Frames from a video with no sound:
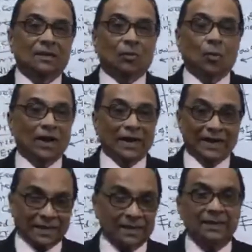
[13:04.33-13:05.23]
one at
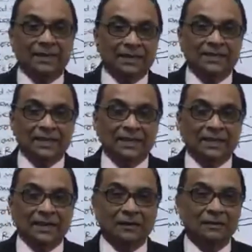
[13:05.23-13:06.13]
100 degree
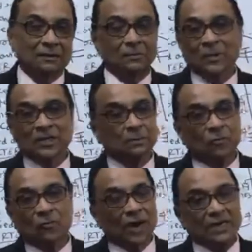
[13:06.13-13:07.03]
centigrade means
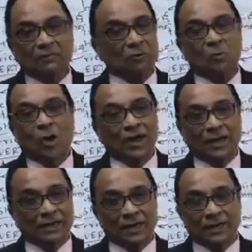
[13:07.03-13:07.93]
water will boil
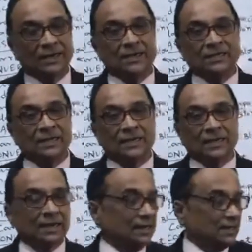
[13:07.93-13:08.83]
at 100 degree
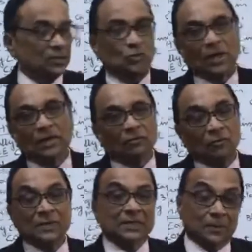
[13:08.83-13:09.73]
centigrade so that will
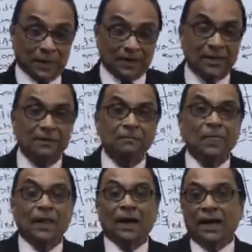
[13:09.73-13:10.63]
be separated
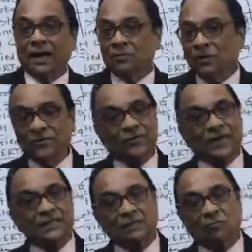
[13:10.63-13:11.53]
and one
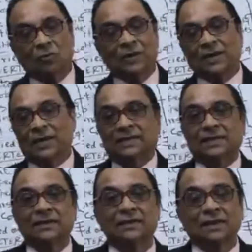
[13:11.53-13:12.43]
fraction will be
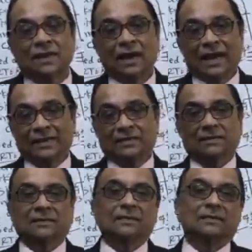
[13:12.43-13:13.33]
collected at
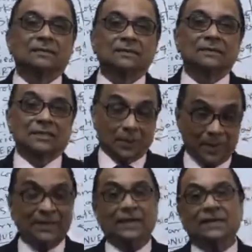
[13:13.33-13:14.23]
uh,
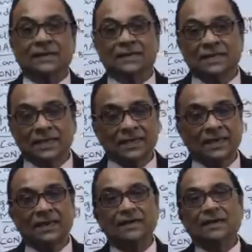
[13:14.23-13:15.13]
78 degree
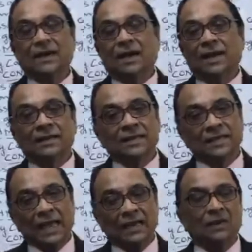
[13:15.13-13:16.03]
centigrade and the
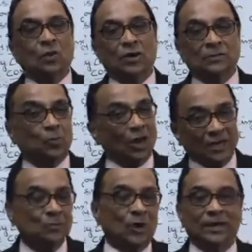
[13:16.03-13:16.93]
ethyl alcohol
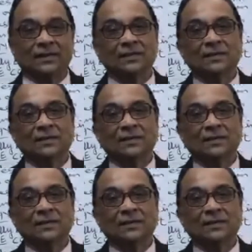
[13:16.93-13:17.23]
boiling point